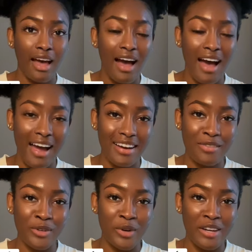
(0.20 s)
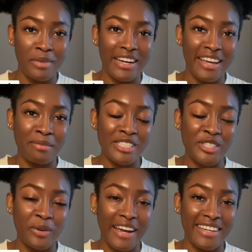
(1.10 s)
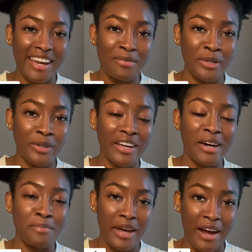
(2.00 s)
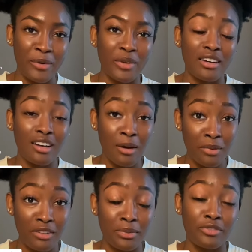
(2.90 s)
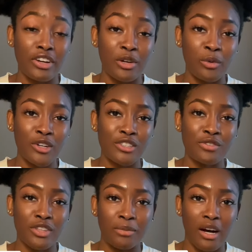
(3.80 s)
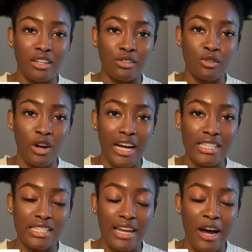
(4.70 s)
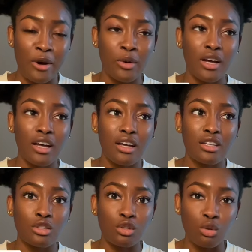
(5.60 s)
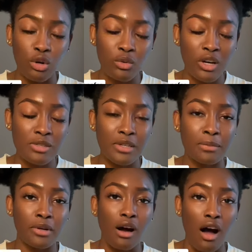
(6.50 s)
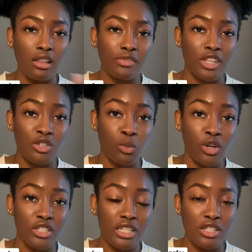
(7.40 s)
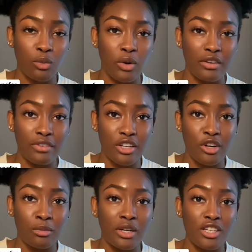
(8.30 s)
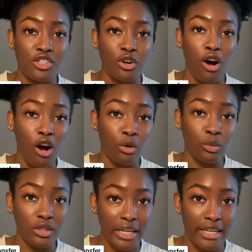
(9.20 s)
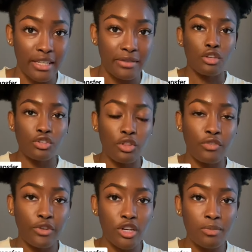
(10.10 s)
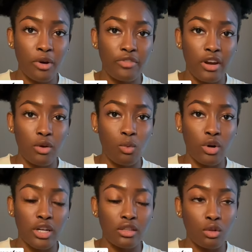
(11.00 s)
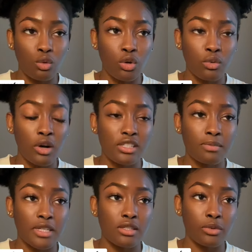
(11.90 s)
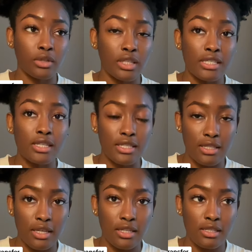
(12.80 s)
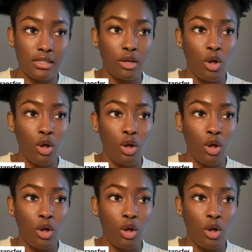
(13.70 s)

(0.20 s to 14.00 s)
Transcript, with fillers: Hi everyone, my name is Joanne Gabriel and I'm back with a couple of prophetic words for the body of Christ. Now, the Lord wants me to put all of these words into one video because they're all related. So the first prophetic warning the Lord wants me to release is this.